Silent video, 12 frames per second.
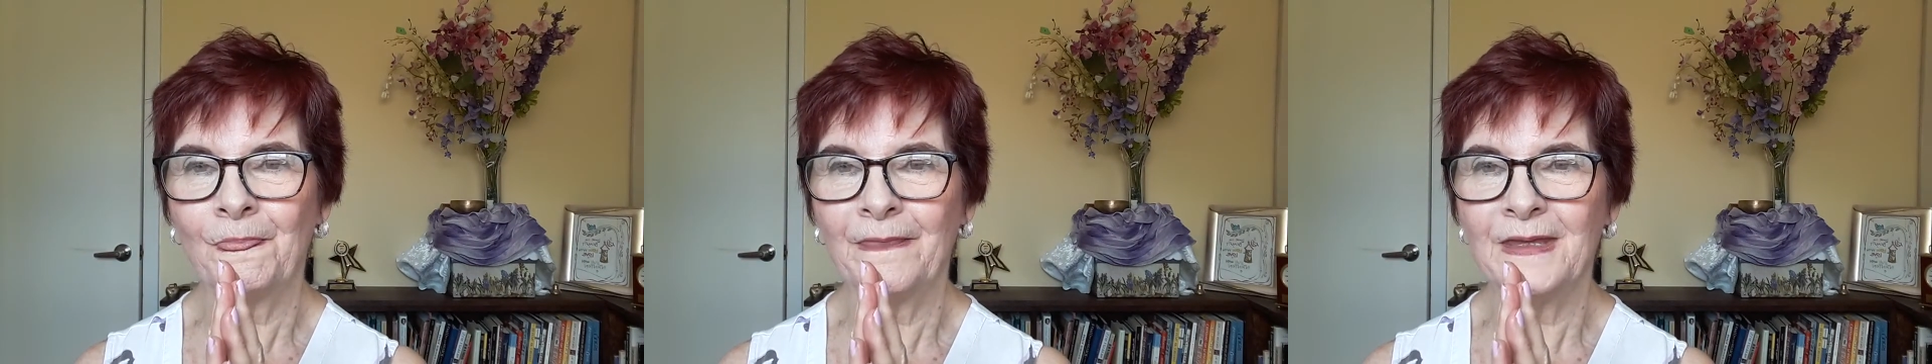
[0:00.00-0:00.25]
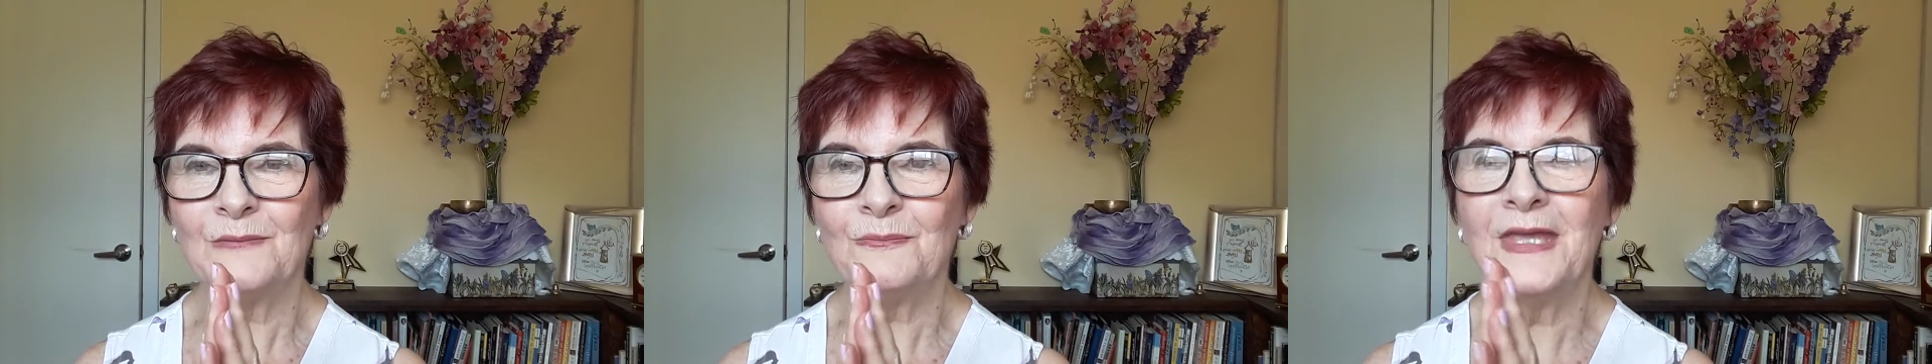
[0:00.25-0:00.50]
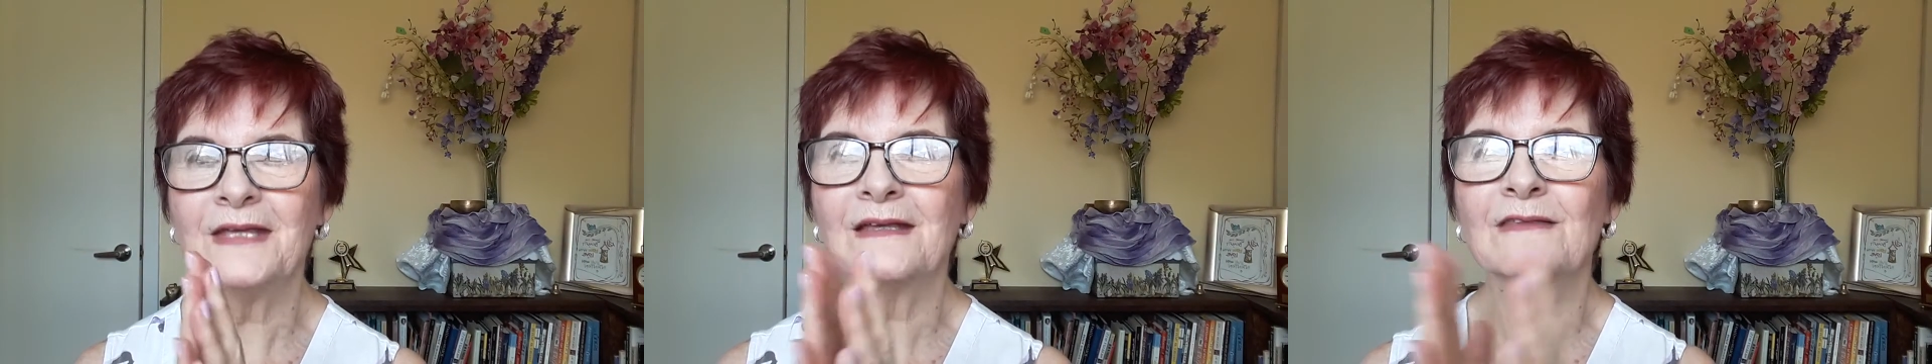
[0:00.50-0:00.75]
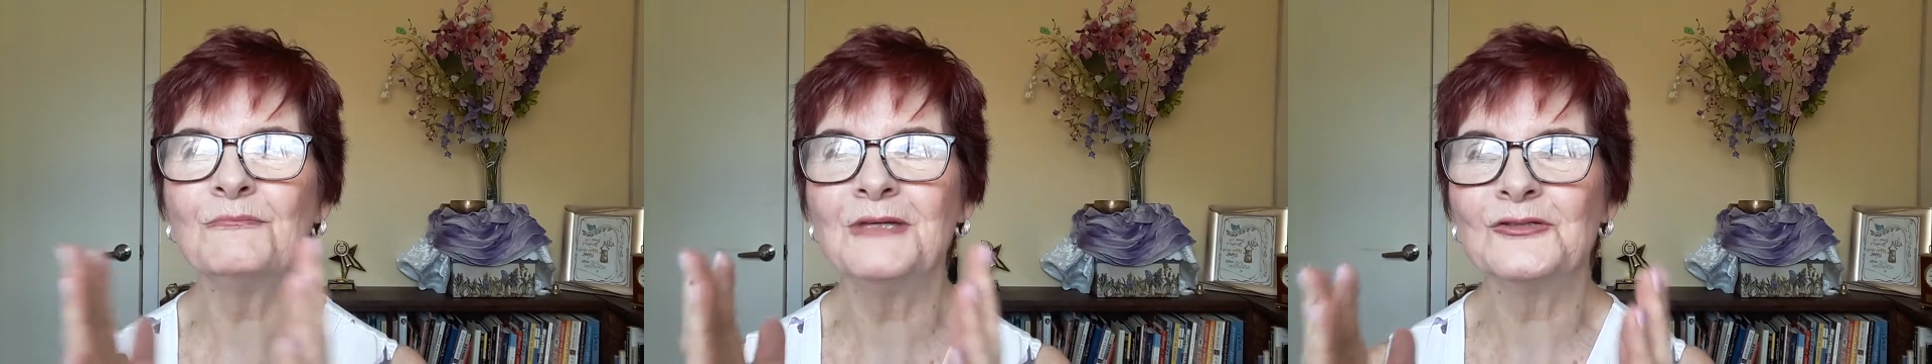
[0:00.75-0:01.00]
He
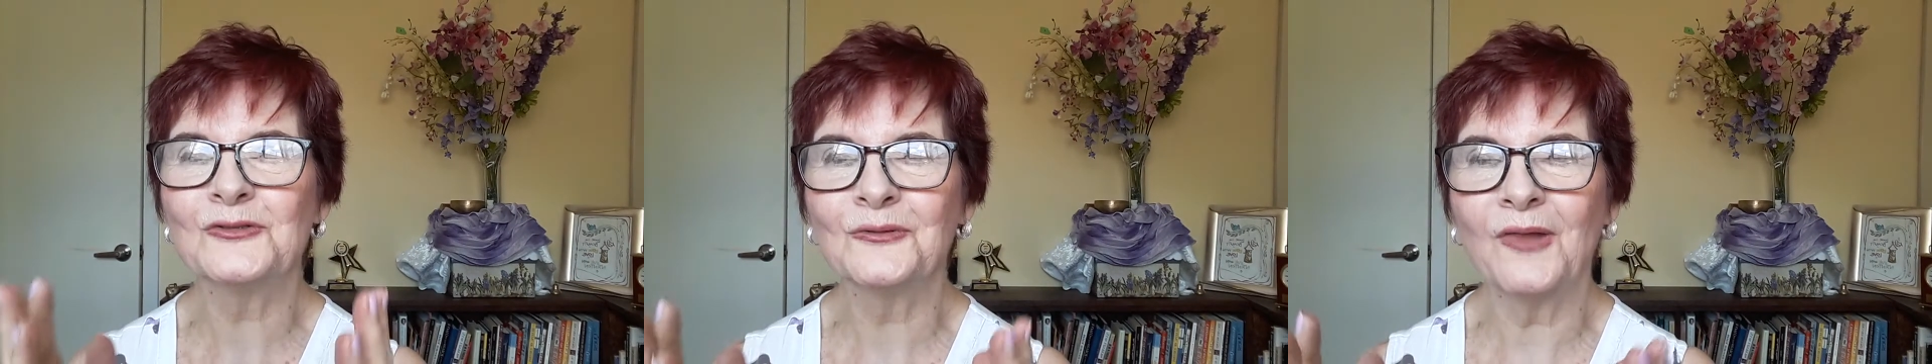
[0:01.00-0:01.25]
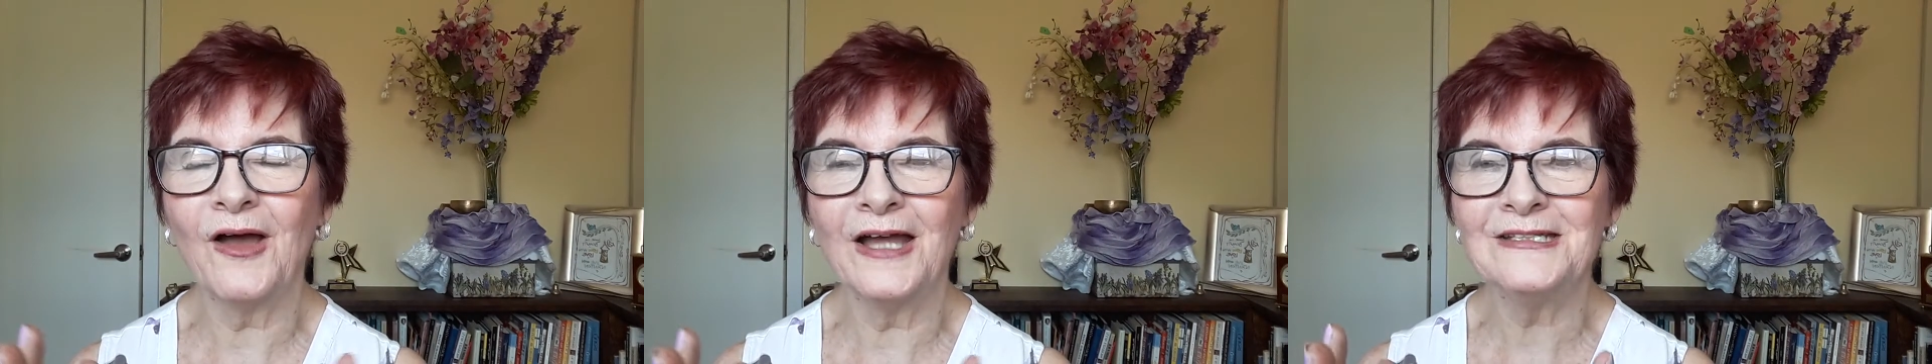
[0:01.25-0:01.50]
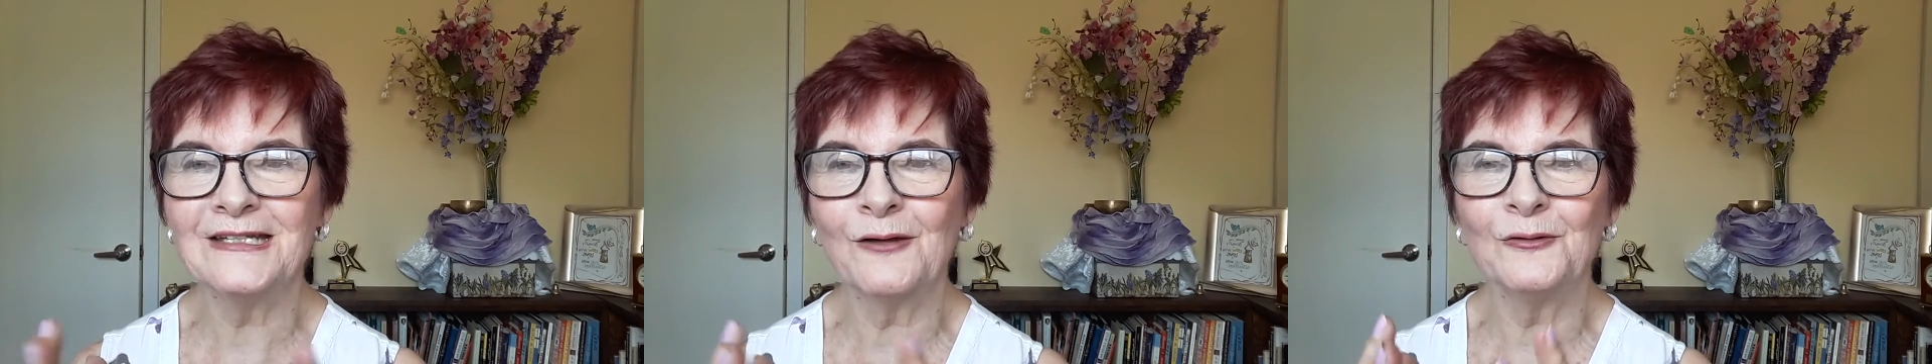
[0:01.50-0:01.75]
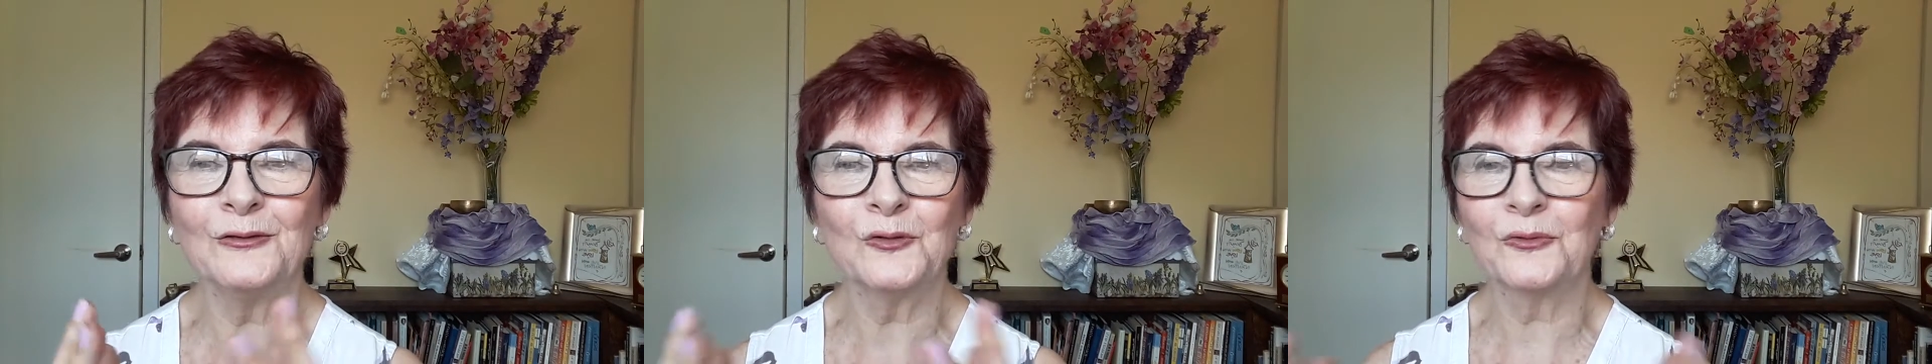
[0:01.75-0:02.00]
maketh me to lie down
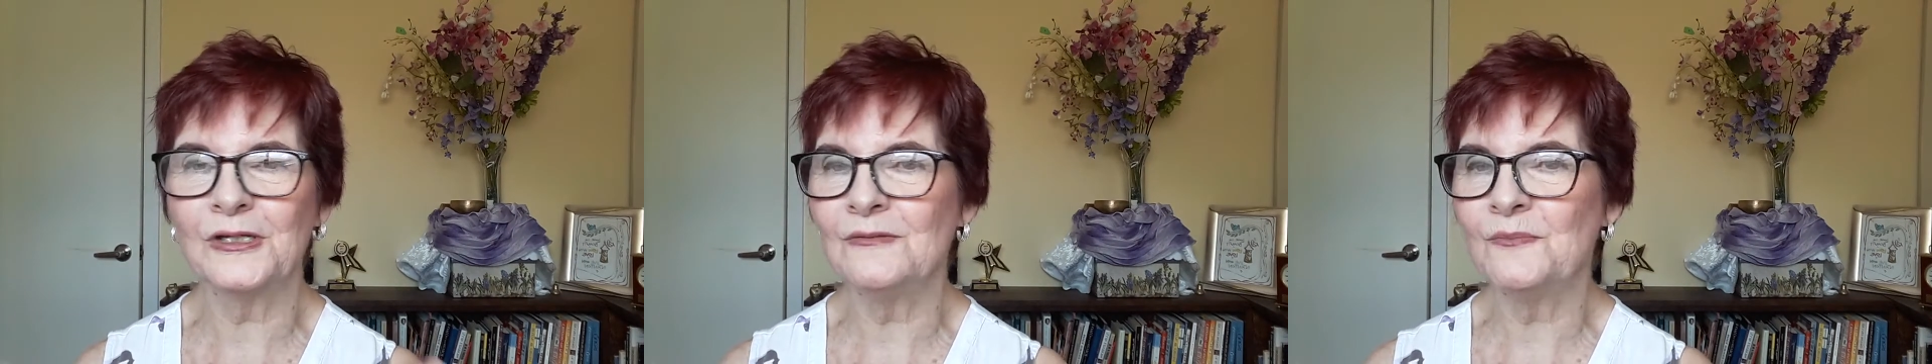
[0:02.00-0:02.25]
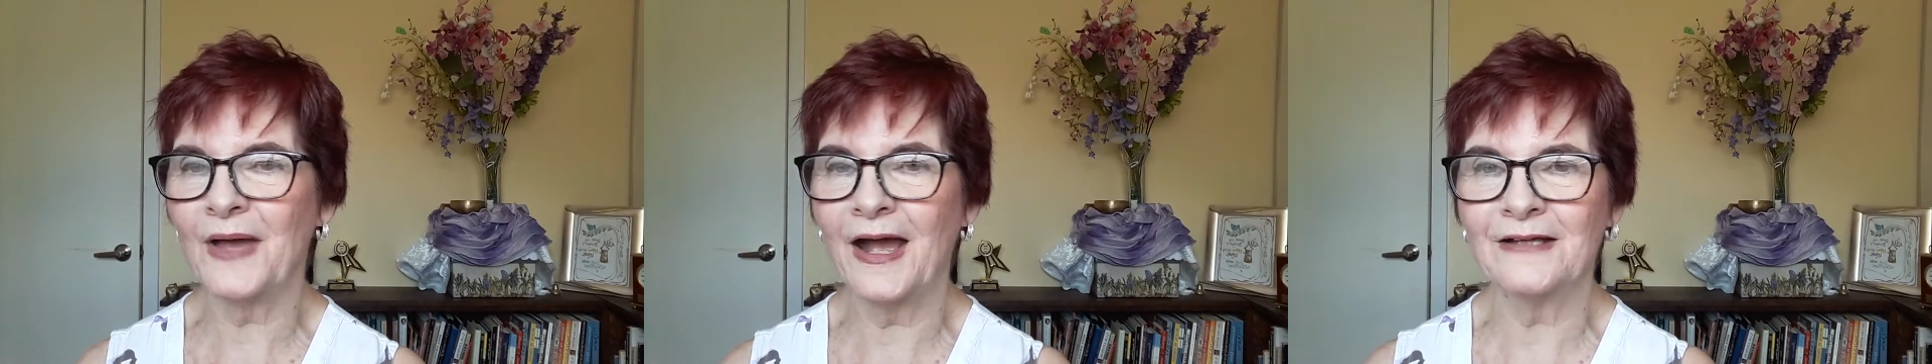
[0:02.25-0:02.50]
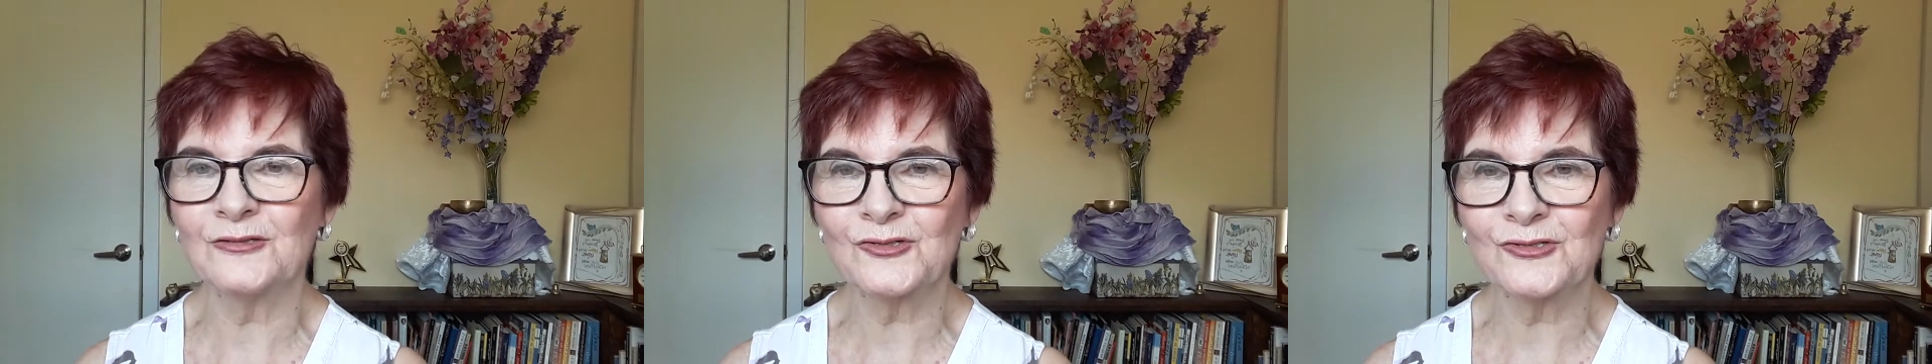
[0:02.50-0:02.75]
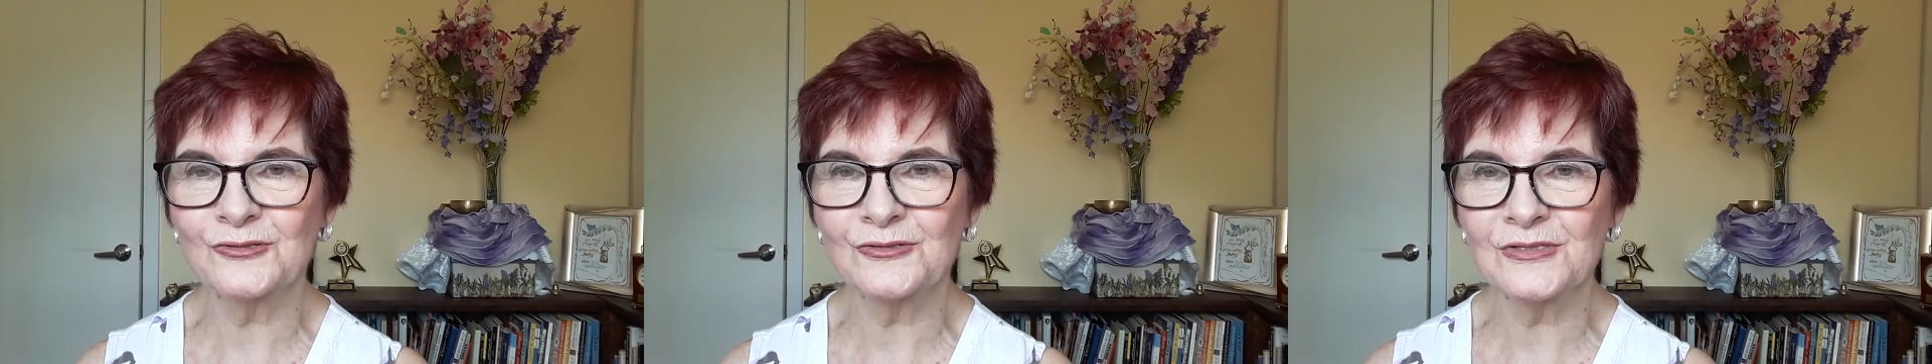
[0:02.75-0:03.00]
in green
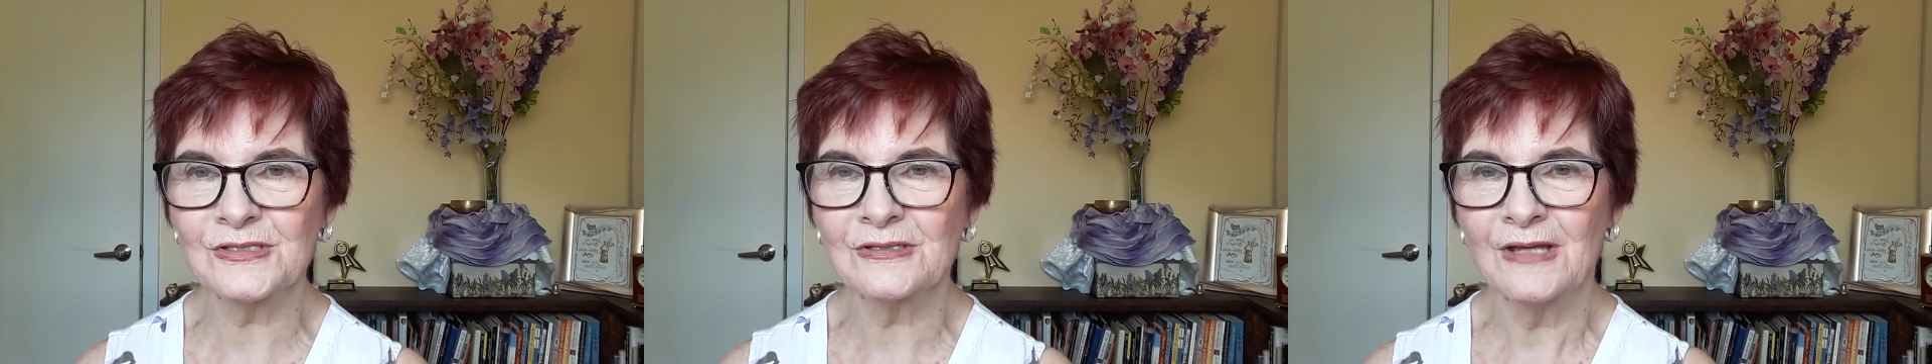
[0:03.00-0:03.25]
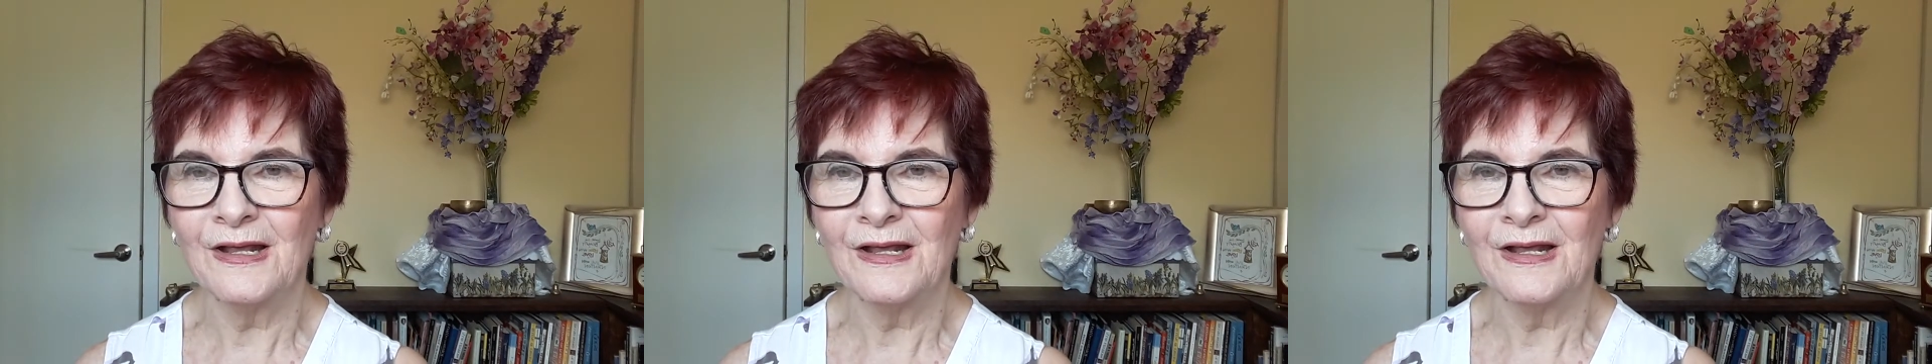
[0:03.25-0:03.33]
pastures.